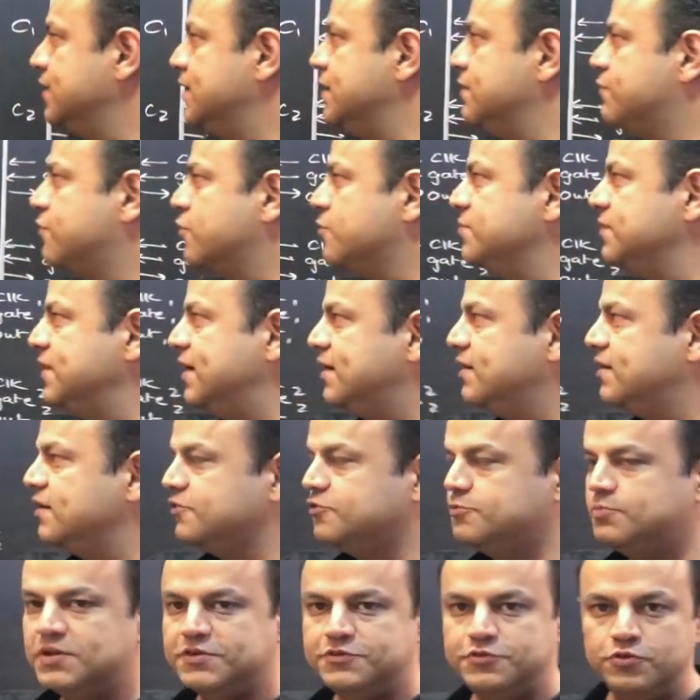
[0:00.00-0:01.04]
Then from the
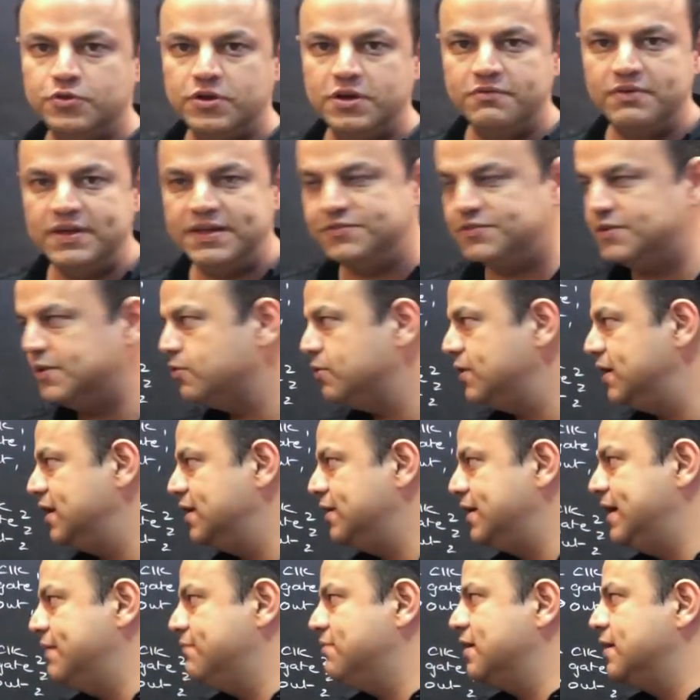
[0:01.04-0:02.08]
address bus, you give
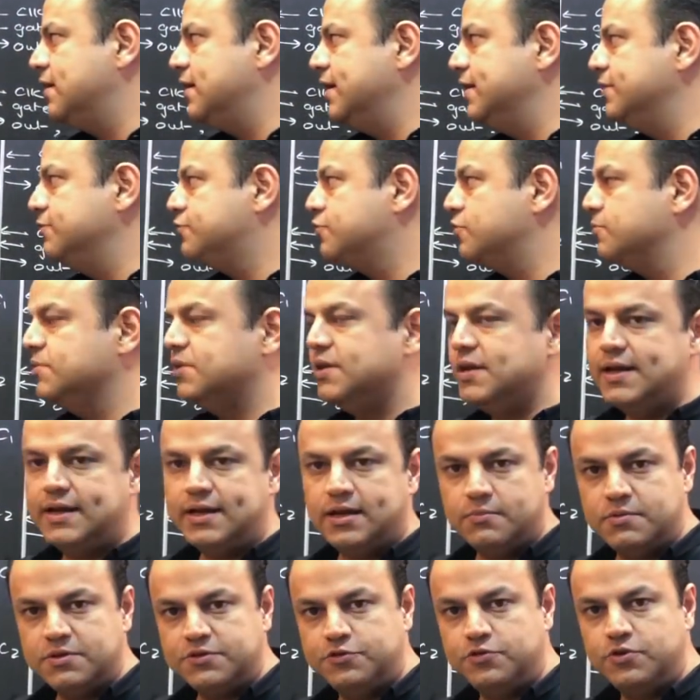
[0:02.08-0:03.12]
A0, A1 lines. From the
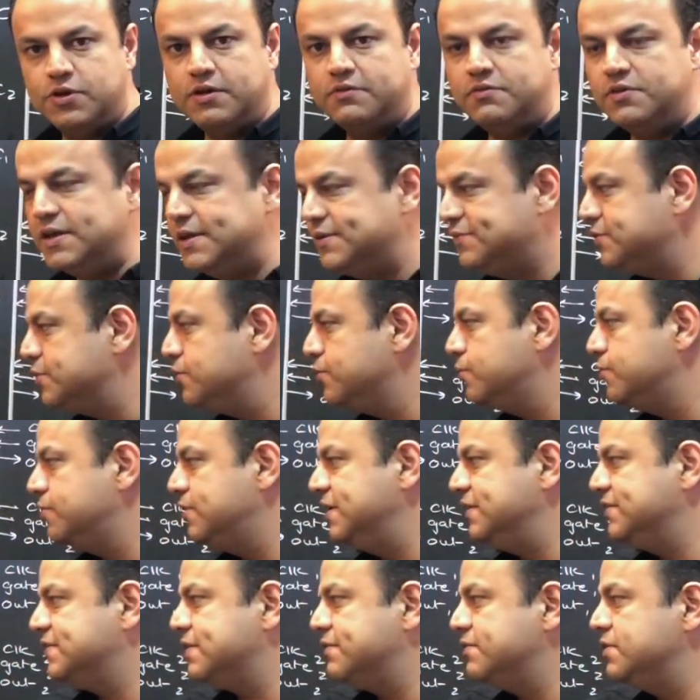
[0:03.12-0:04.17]
data bus, you give D0
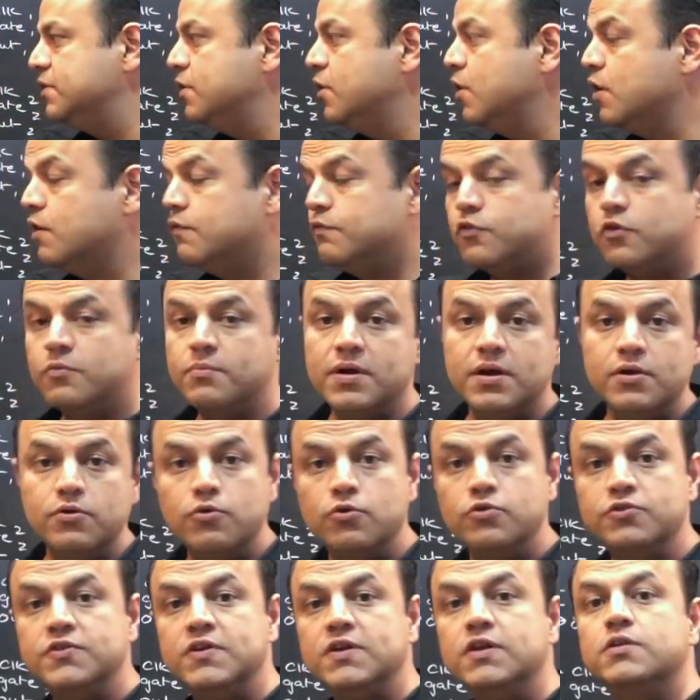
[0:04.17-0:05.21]
to D7. From
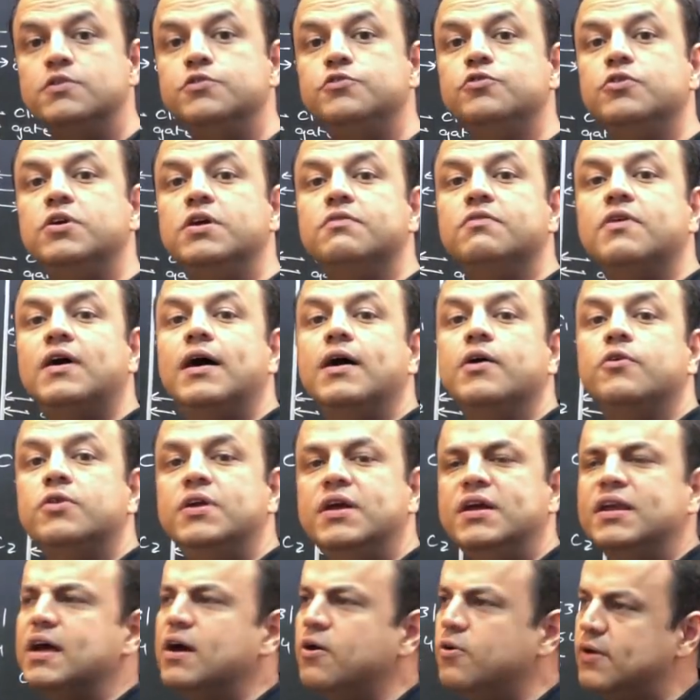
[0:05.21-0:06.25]
control signals, you give IO
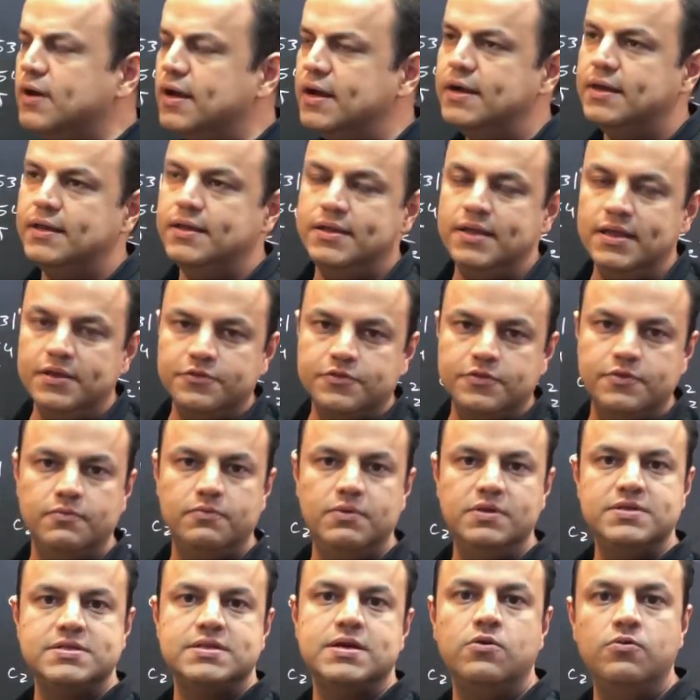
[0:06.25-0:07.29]
read, IO write. Yes,
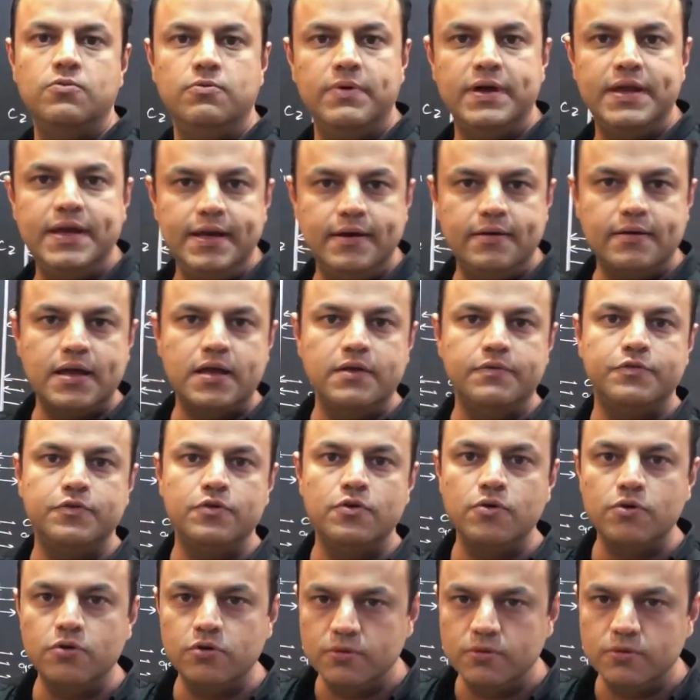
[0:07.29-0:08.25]
will sound very dry if you don't